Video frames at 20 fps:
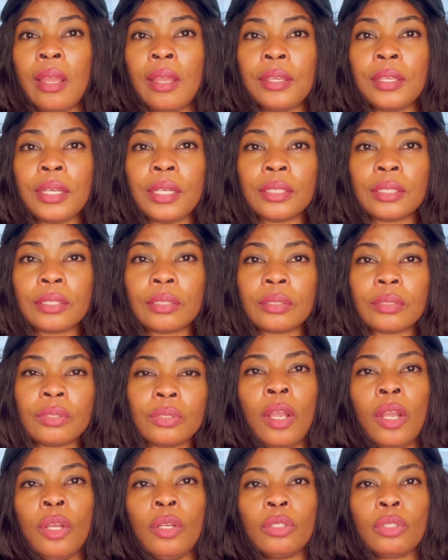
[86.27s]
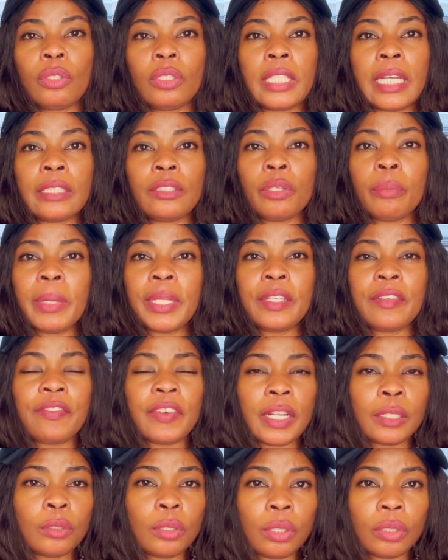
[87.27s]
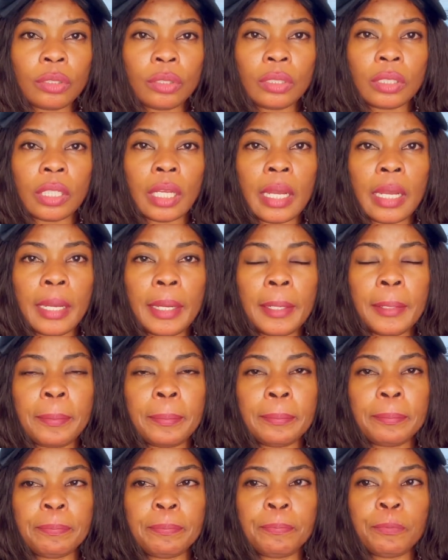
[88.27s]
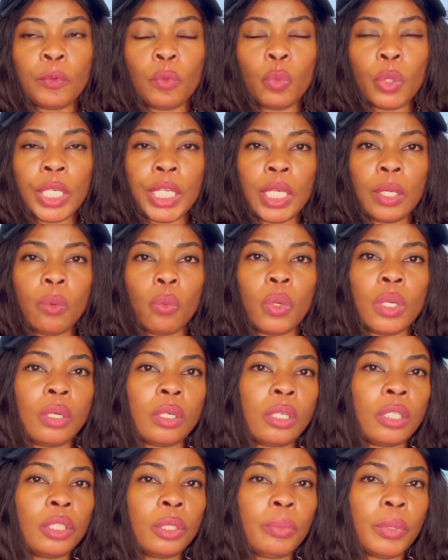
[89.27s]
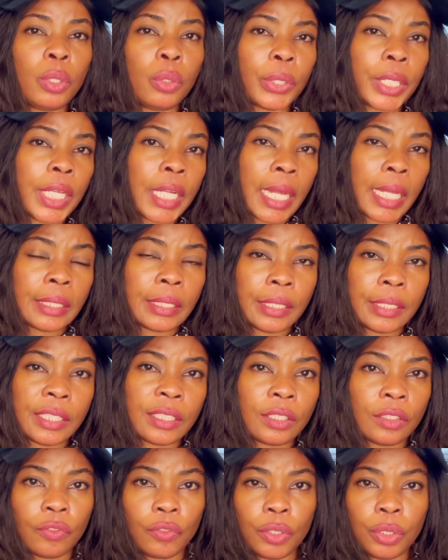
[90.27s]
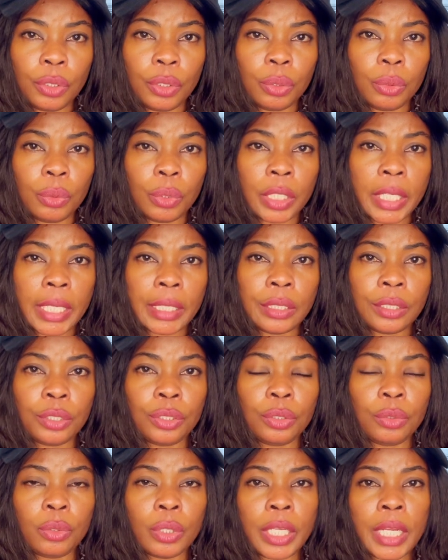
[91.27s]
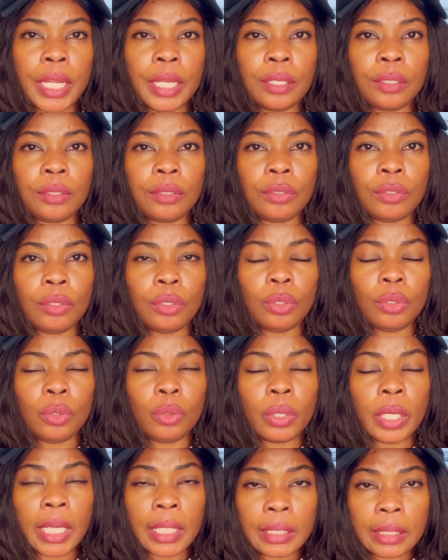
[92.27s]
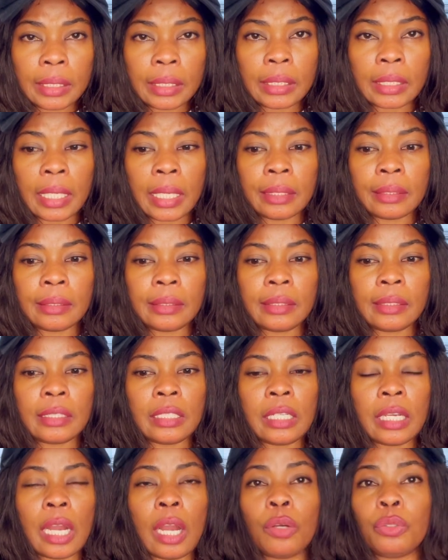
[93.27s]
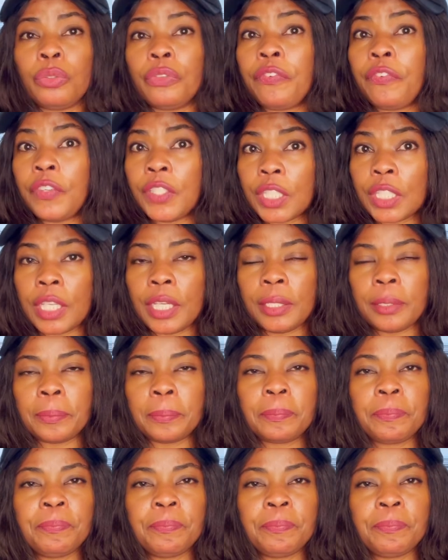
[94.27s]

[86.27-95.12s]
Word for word: Yes, so there are so many factors um we we're going to be looking at in this video that you can look at it and see how you fit in.